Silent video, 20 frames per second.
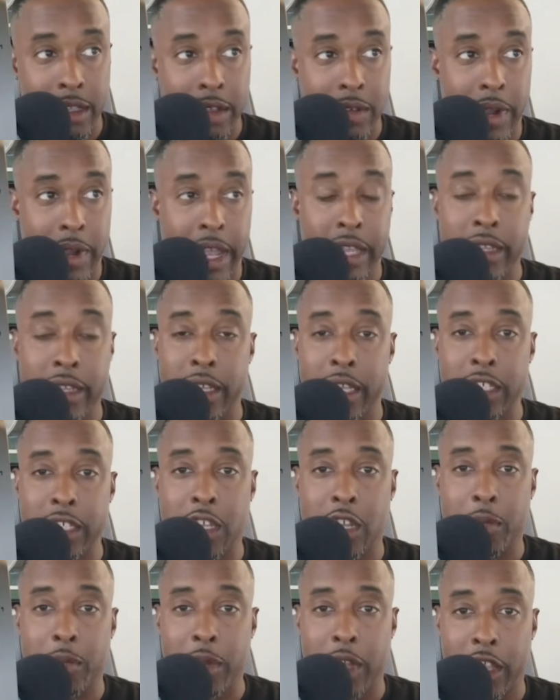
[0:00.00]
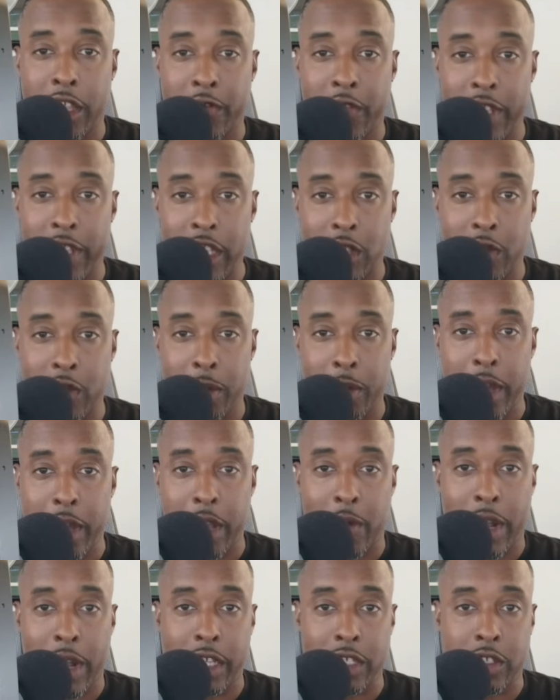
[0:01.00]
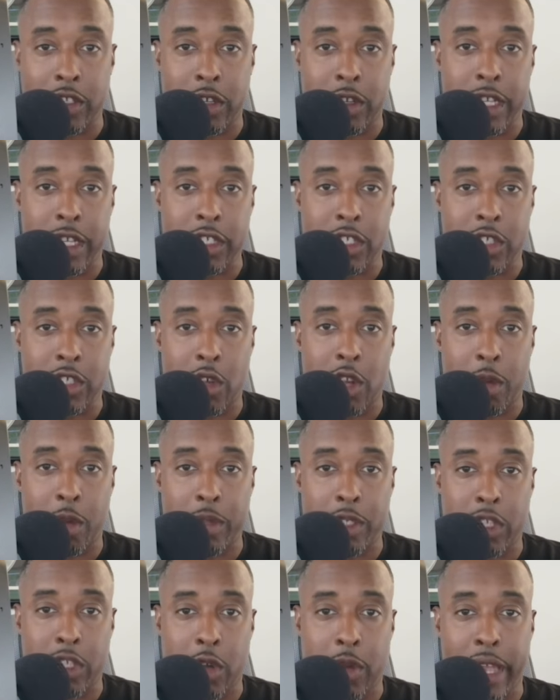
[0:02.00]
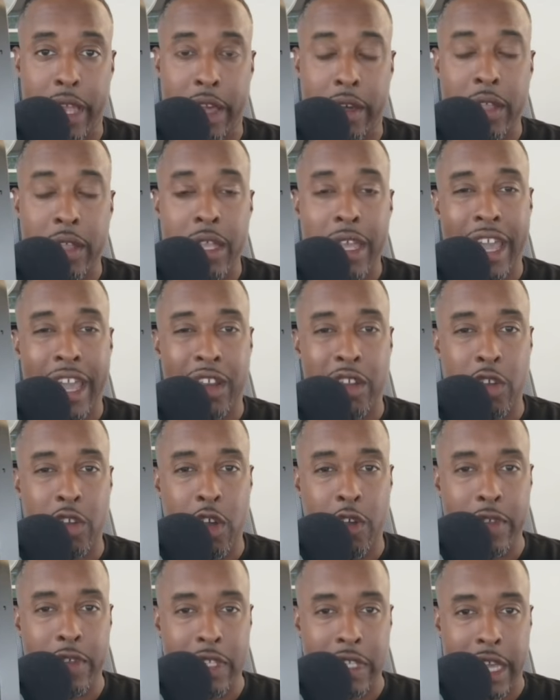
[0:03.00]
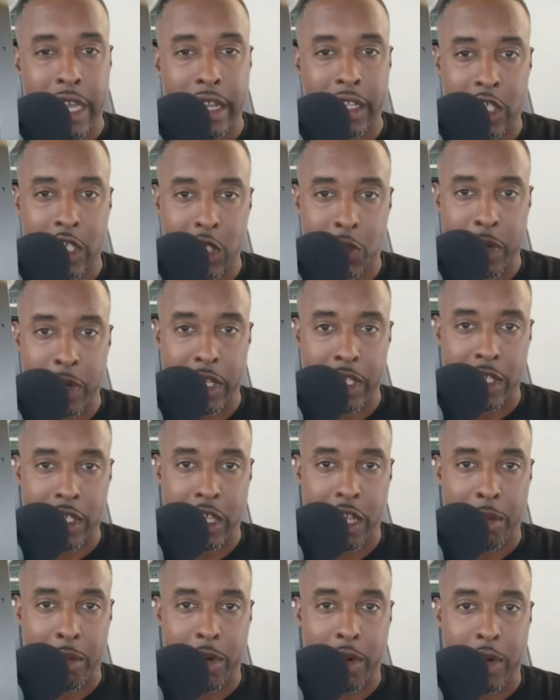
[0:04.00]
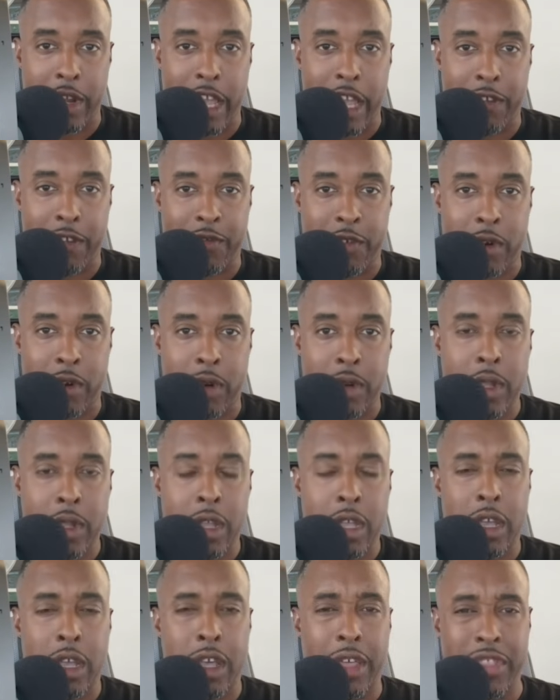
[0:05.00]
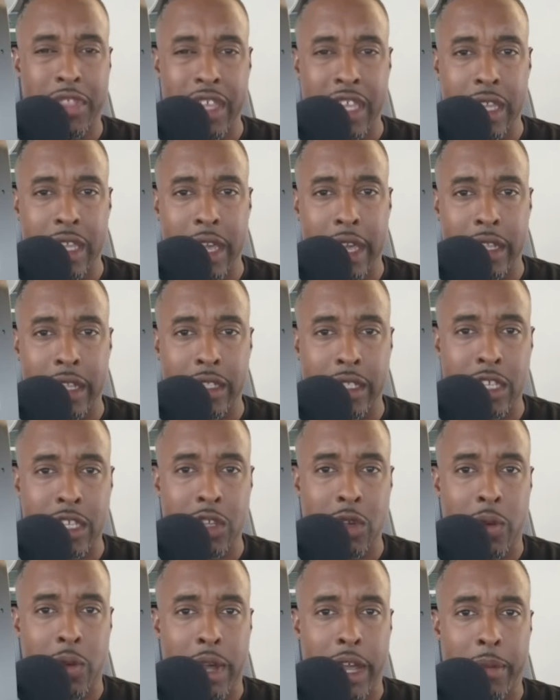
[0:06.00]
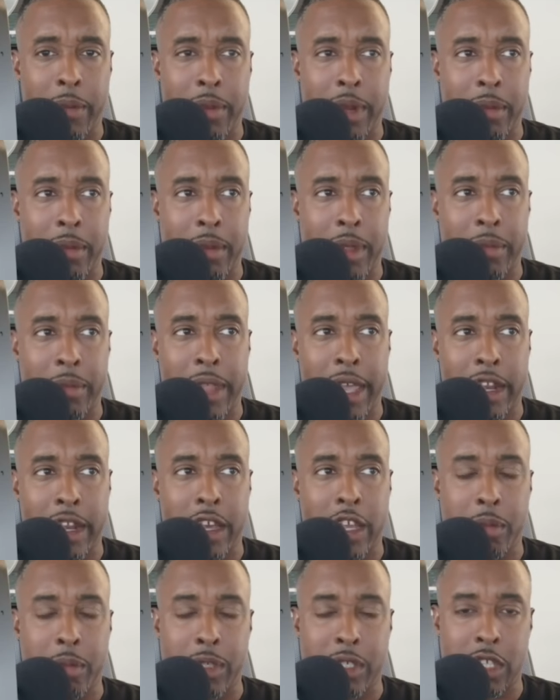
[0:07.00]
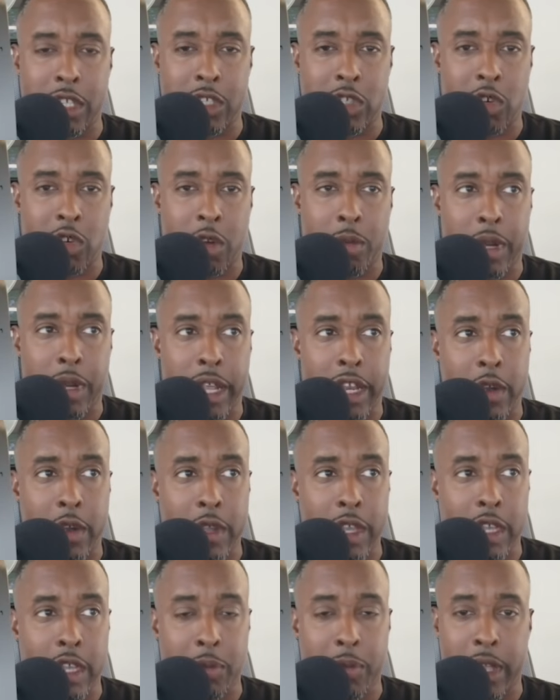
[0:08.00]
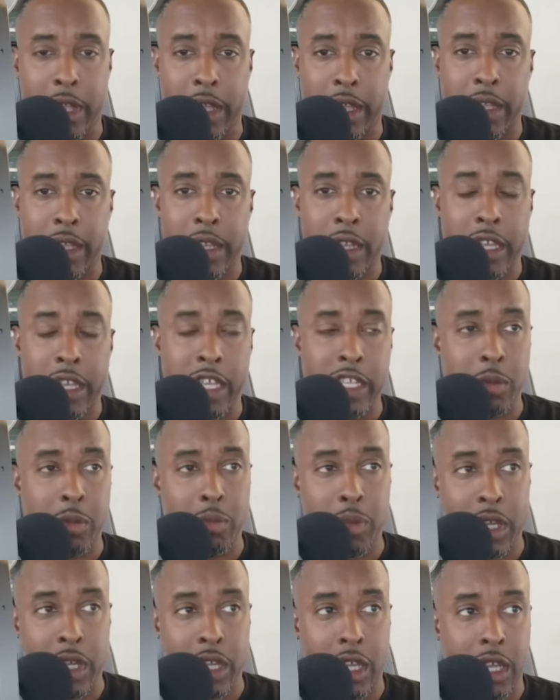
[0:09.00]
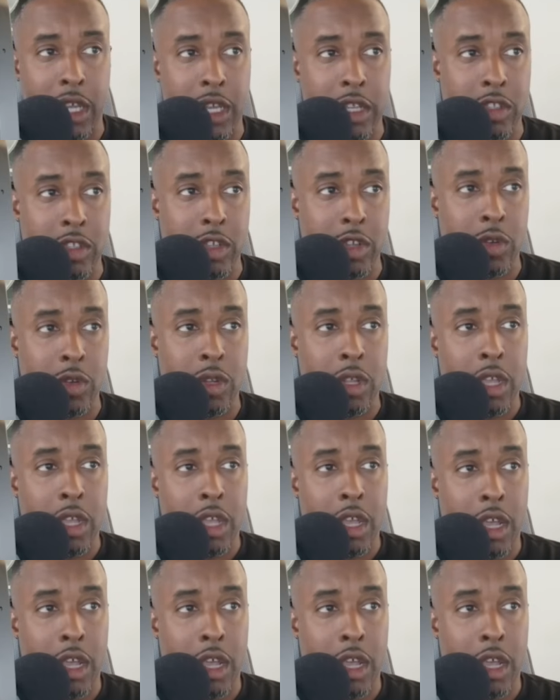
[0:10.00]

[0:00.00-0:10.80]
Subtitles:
Right, he's going to be on the 53-man roster. He showed up and showed out. I don't know if he's got a suspension coming or not for I think he got a DUI, but I'm not 100% sure, but I know he could play. He's a big dude.